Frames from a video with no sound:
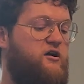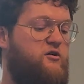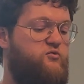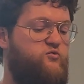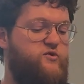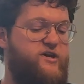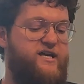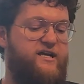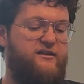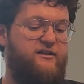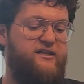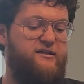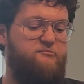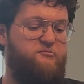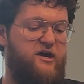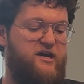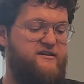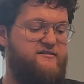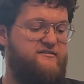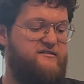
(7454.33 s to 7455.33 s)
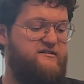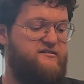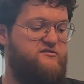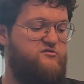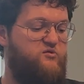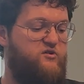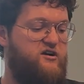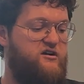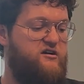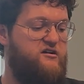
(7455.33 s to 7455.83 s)
a weekly basis
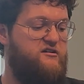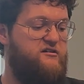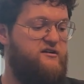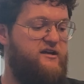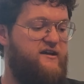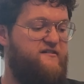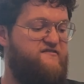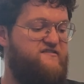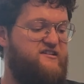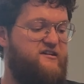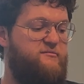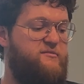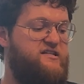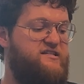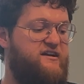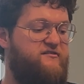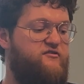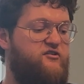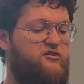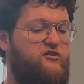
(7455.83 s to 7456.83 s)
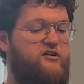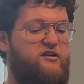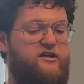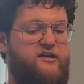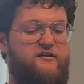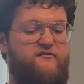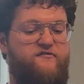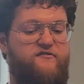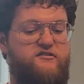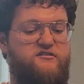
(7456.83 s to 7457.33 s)
where if somebody's ever
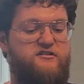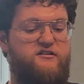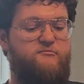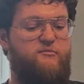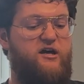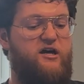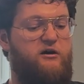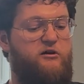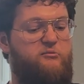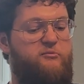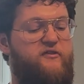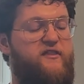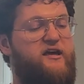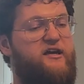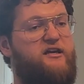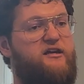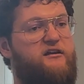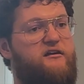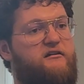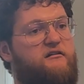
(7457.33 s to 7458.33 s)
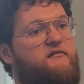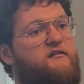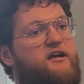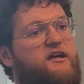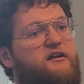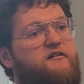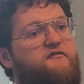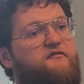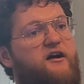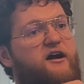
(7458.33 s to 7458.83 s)
looking for some help, they
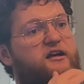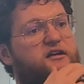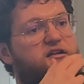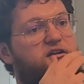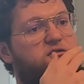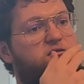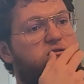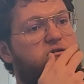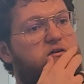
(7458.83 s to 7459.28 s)
can find you?